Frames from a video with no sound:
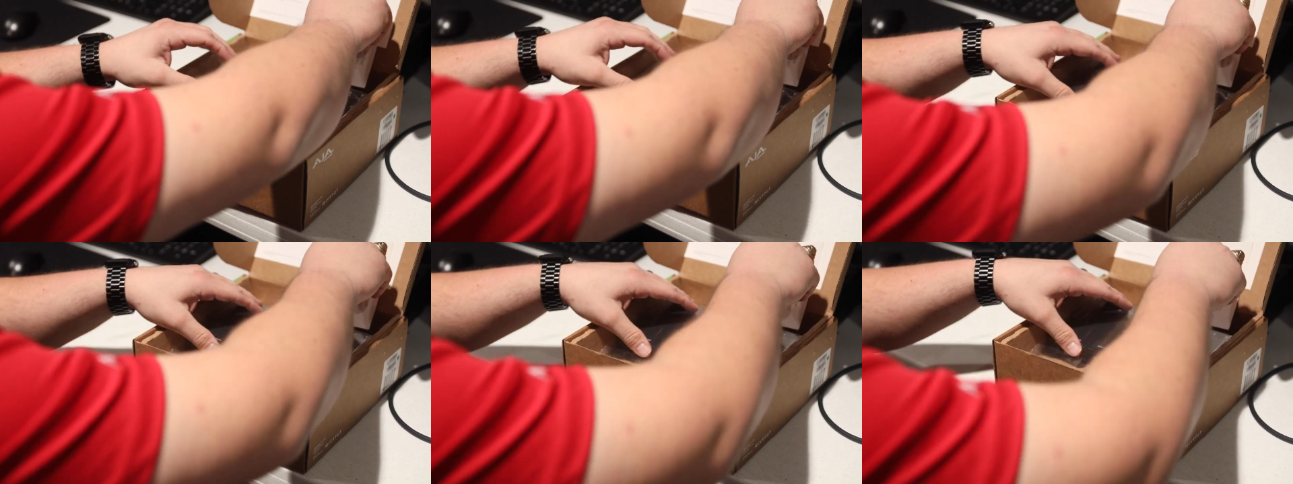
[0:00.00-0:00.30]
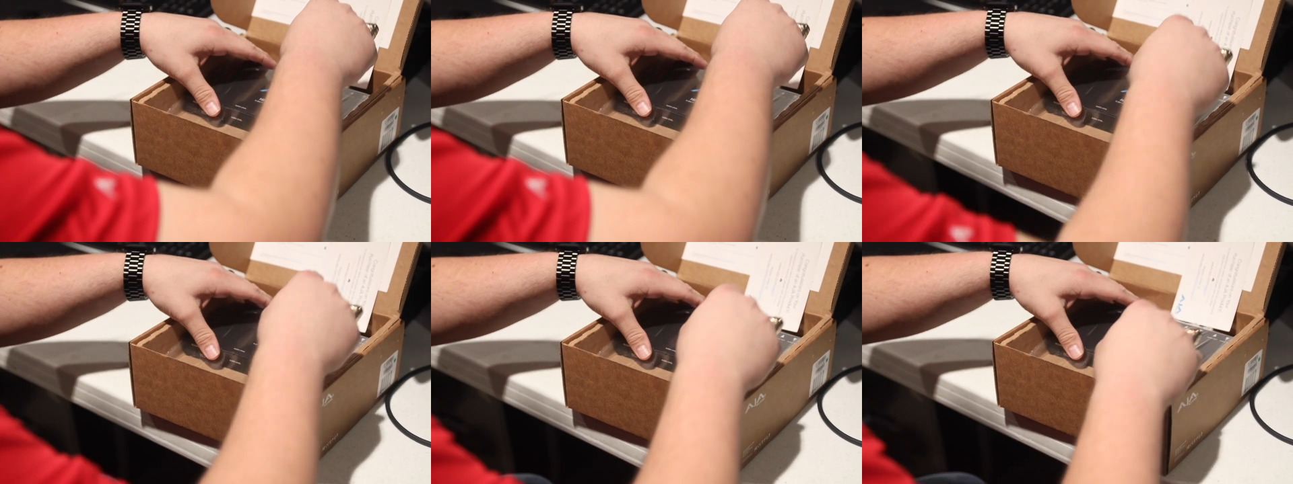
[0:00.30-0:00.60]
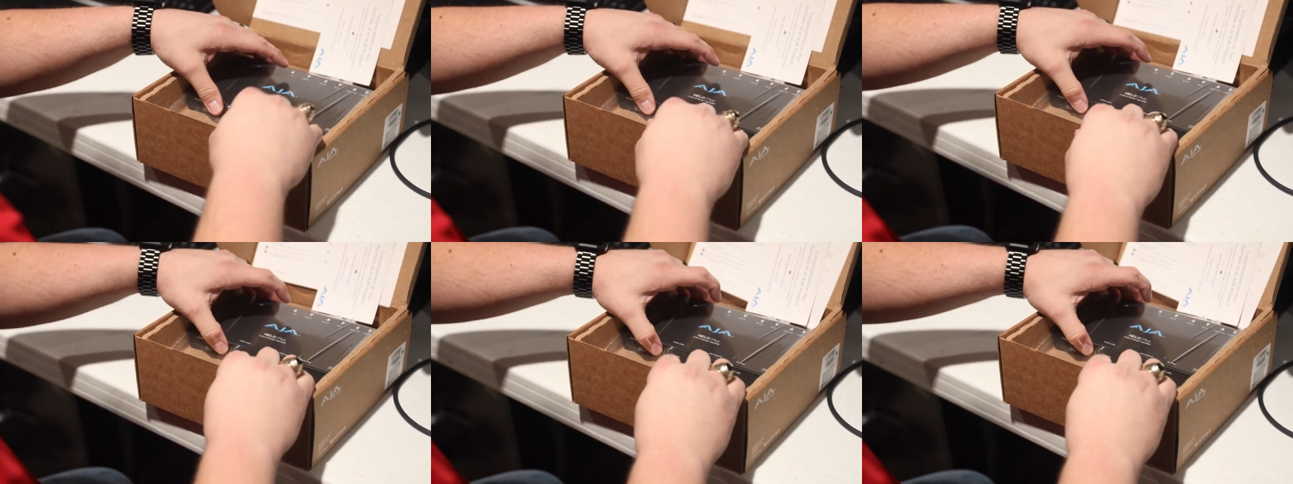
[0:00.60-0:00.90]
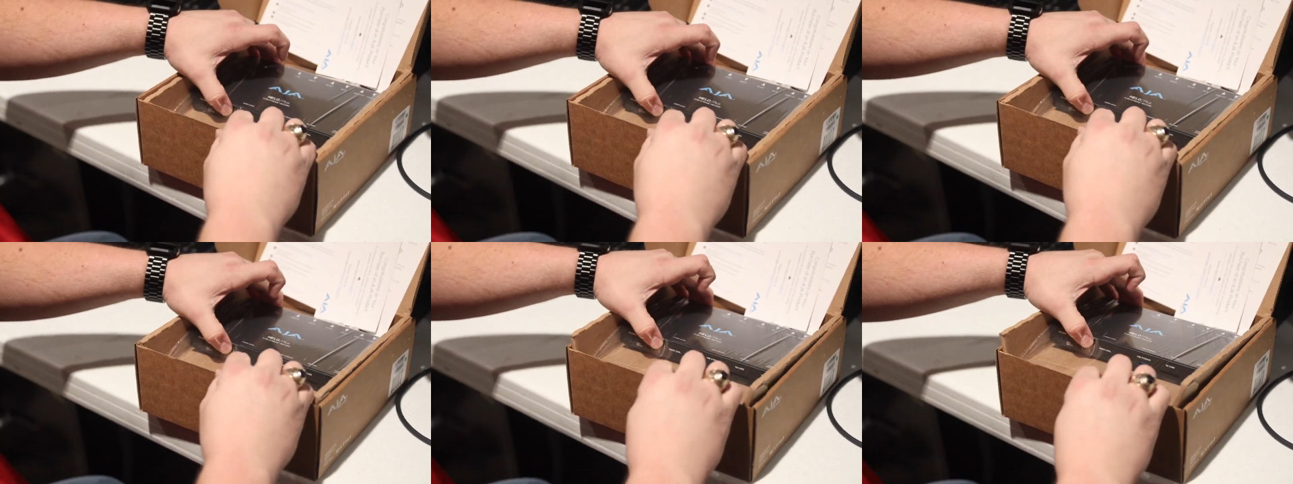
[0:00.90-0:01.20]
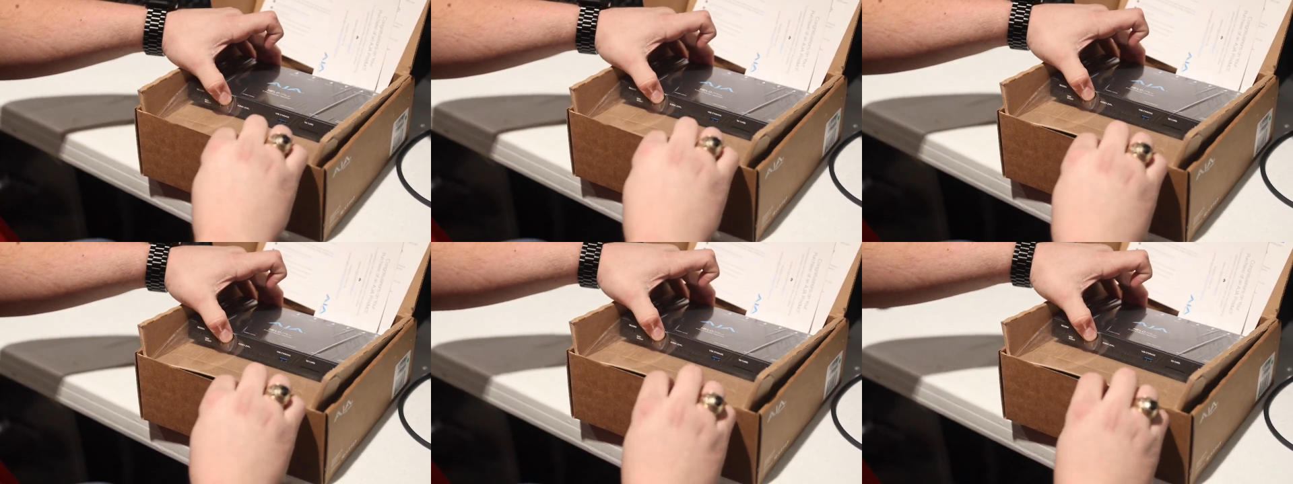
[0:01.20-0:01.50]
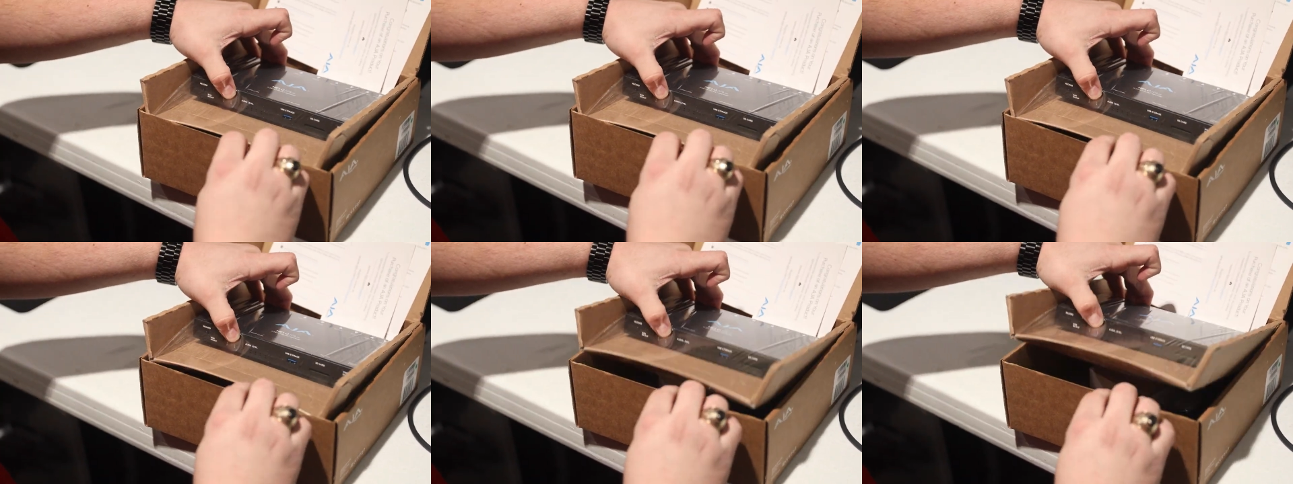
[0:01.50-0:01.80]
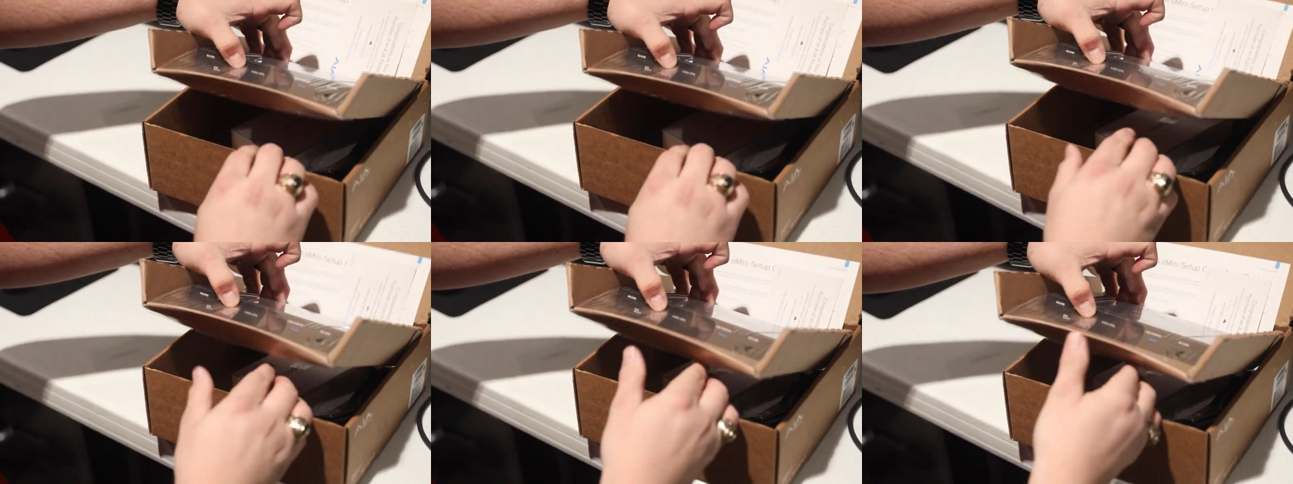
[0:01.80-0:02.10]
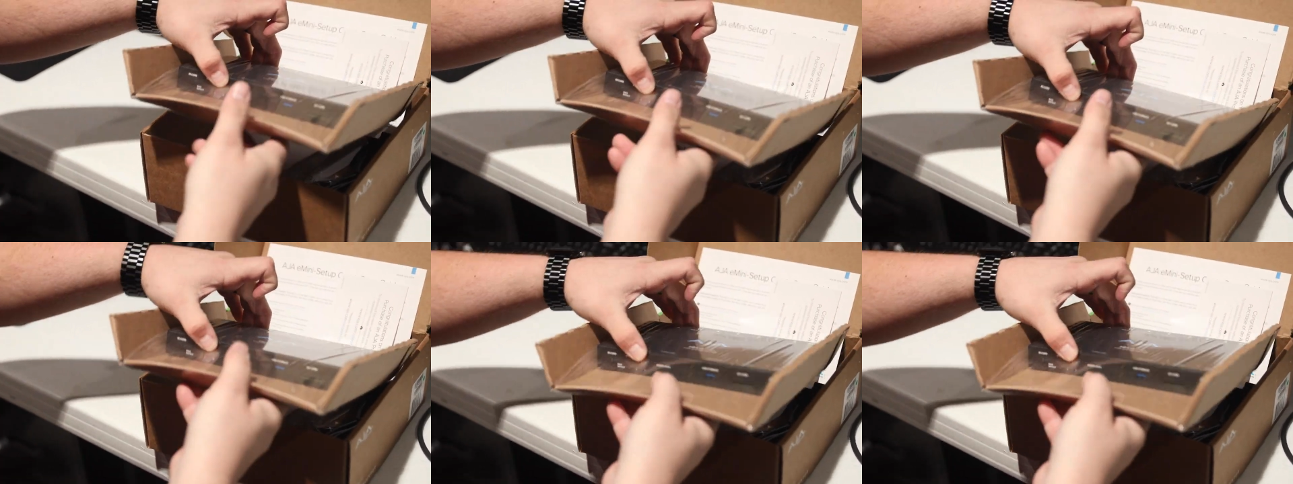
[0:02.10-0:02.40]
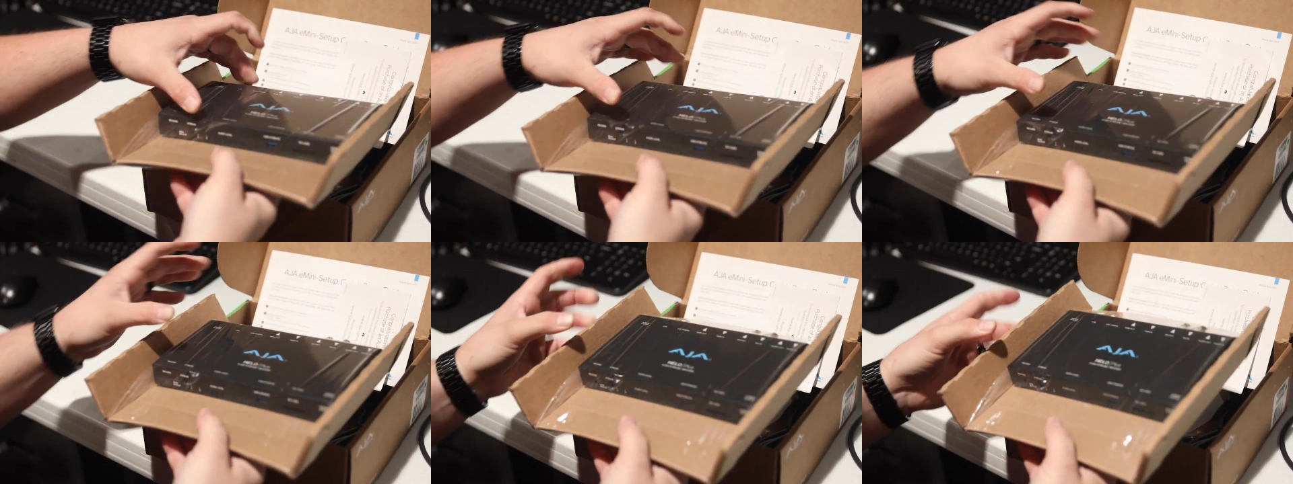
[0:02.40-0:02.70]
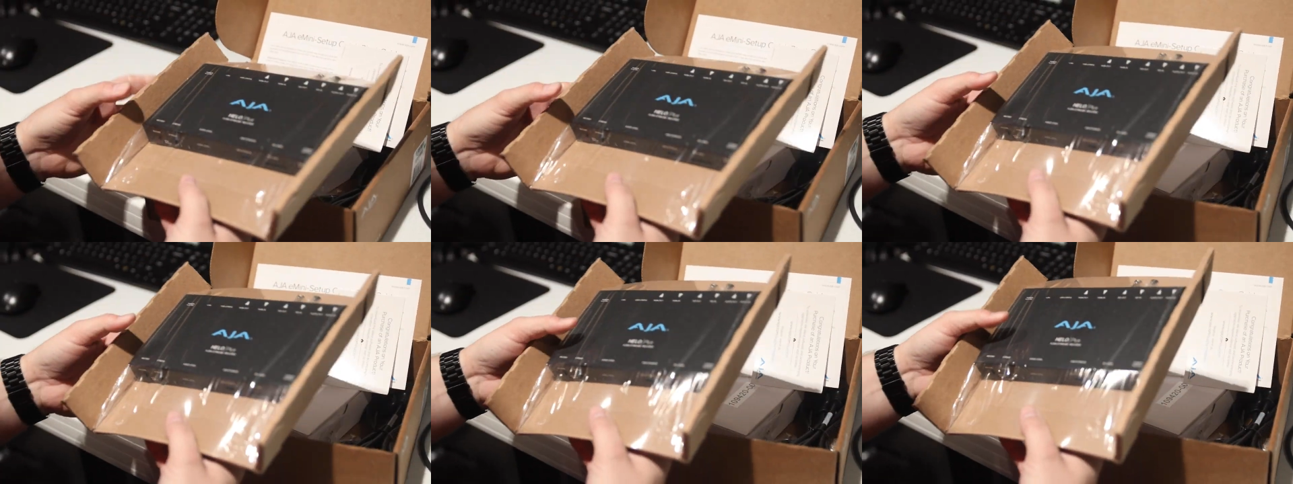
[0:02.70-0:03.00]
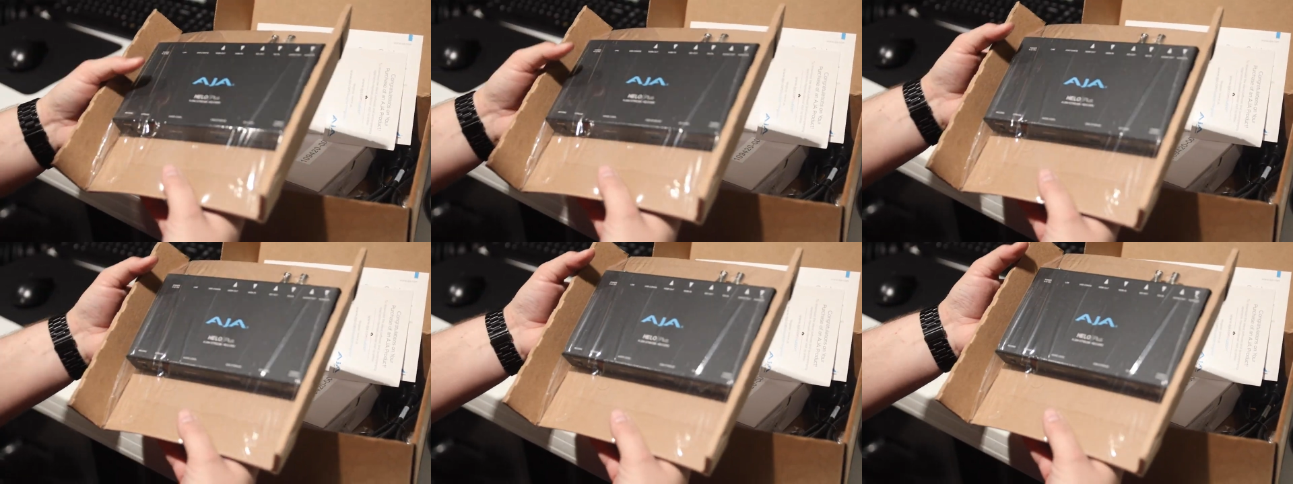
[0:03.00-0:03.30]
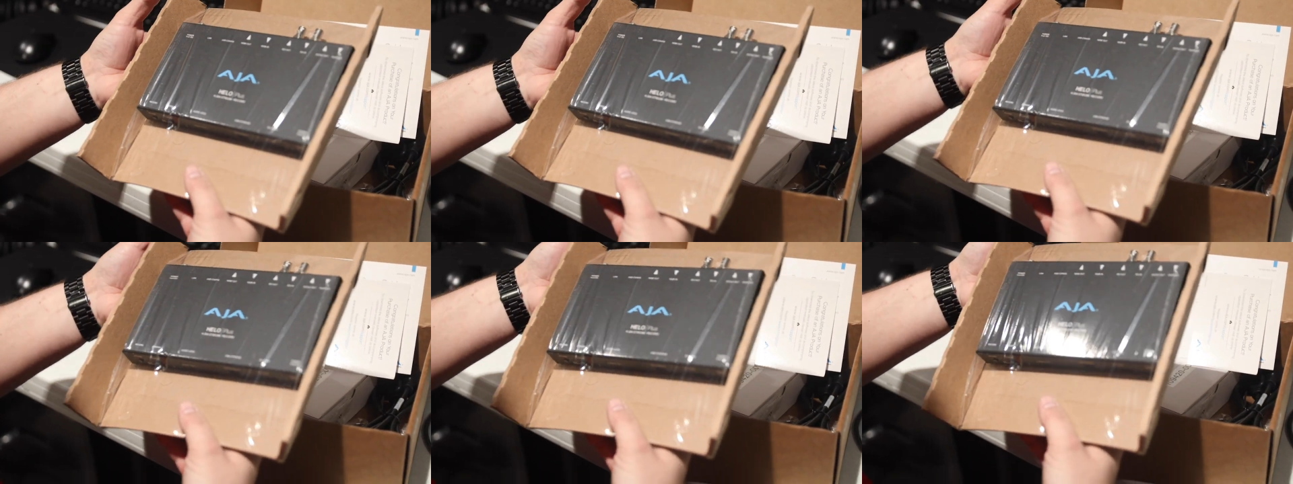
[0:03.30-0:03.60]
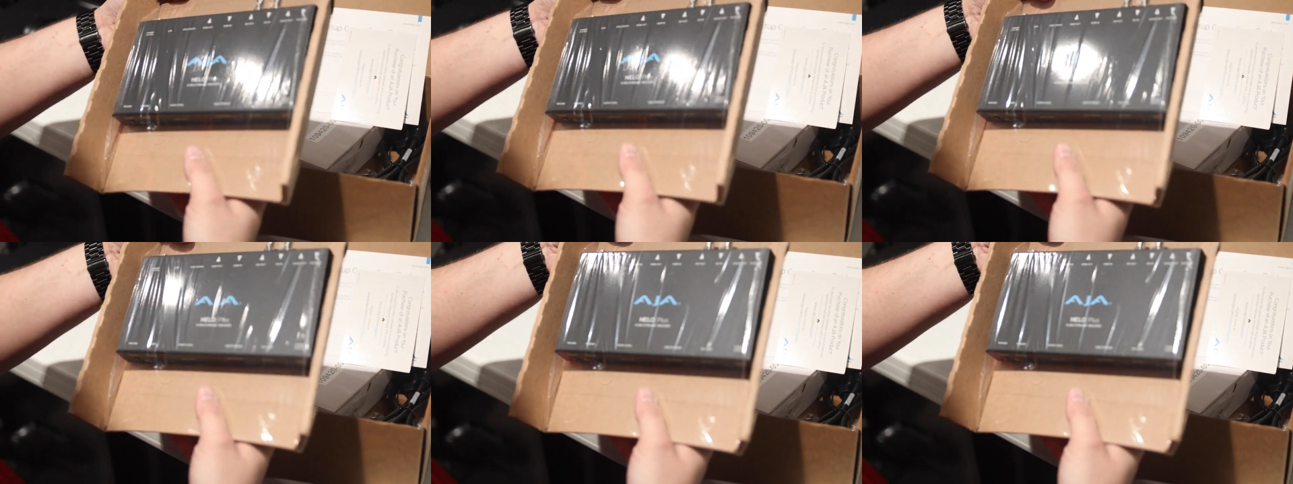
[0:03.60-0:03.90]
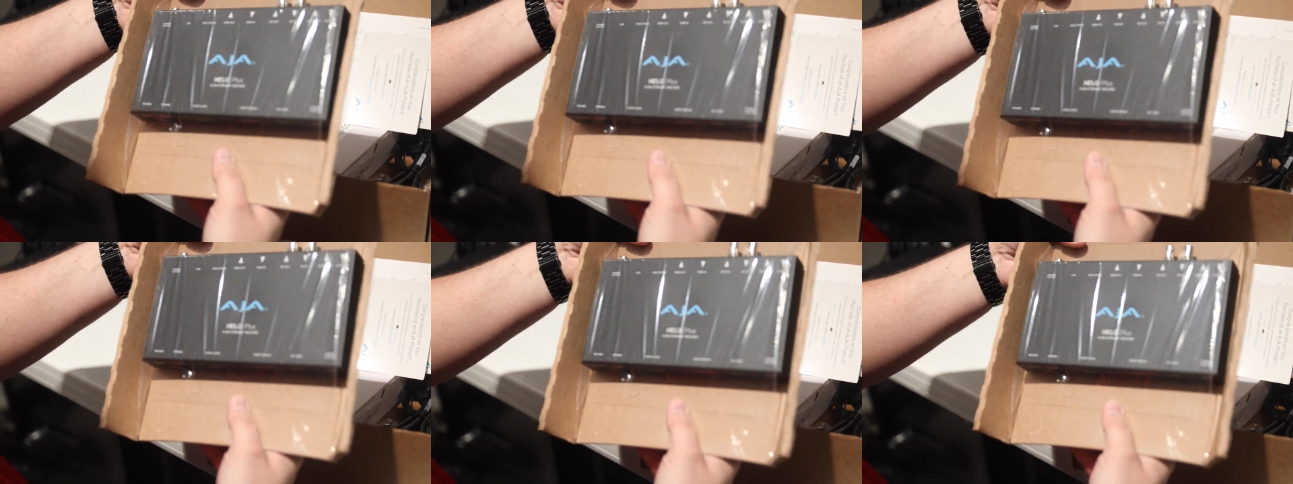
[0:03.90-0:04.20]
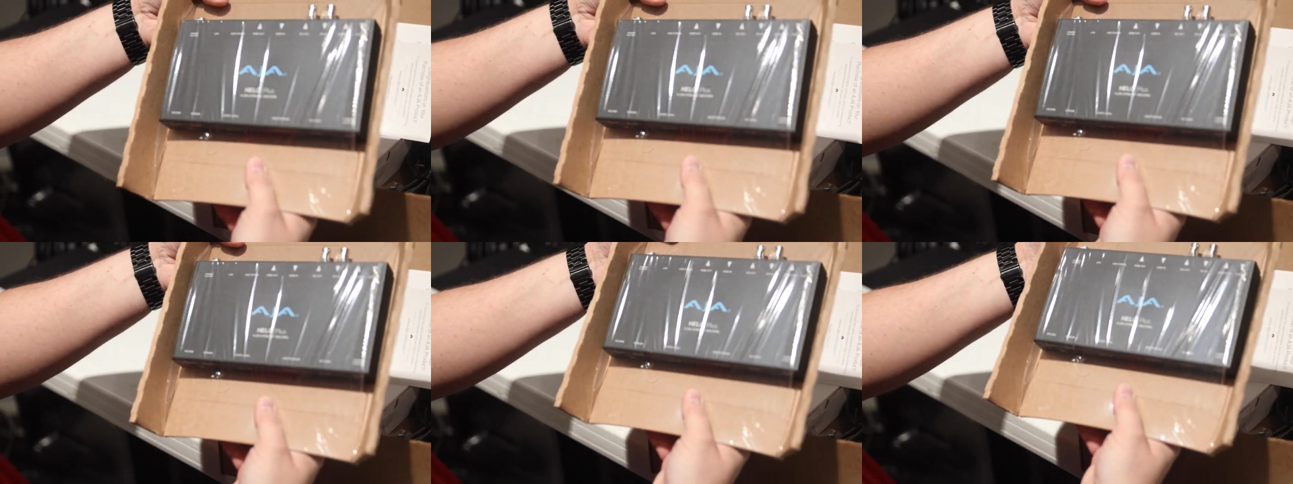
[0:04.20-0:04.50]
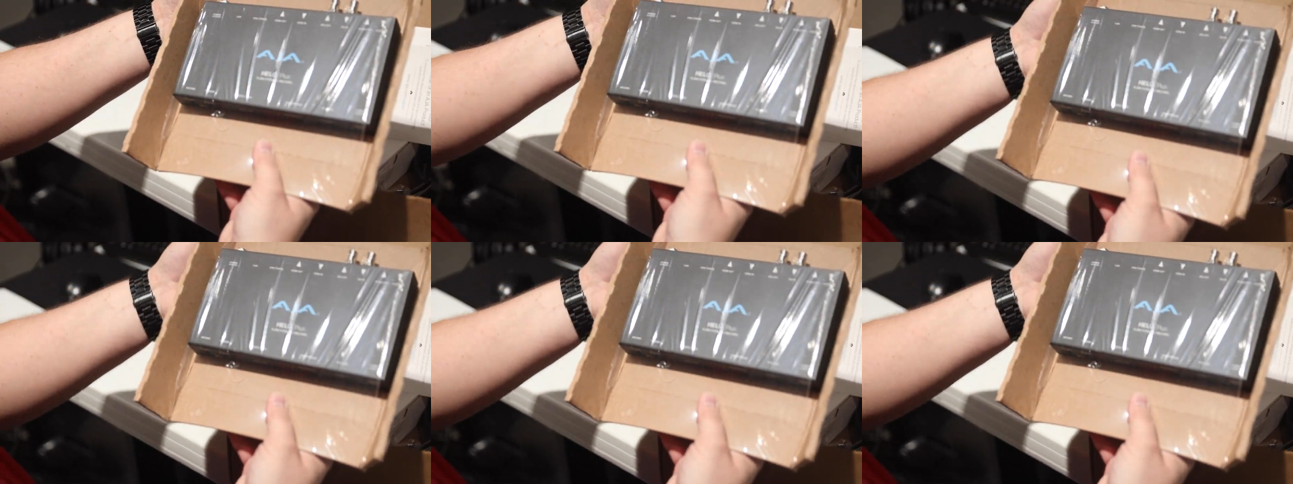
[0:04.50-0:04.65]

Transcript: No face is visible, so there are no lips to read.